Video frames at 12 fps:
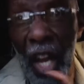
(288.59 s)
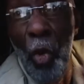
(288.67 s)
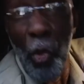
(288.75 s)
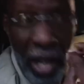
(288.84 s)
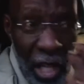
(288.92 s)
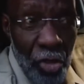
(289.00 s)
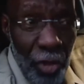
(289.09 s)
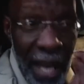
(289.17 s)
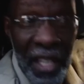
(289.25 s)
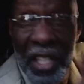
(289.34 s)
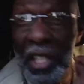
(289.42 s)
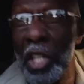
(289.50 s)
We are
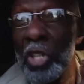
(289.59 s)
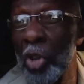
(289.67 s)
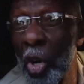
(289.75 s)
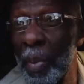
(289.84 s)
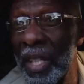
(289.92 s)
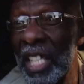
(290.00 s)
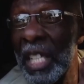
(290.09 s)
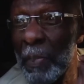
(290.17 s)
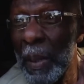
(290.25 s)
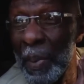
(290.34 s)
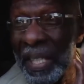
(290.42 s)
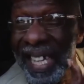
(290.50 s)
trying to determine these
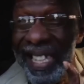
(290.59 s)
people's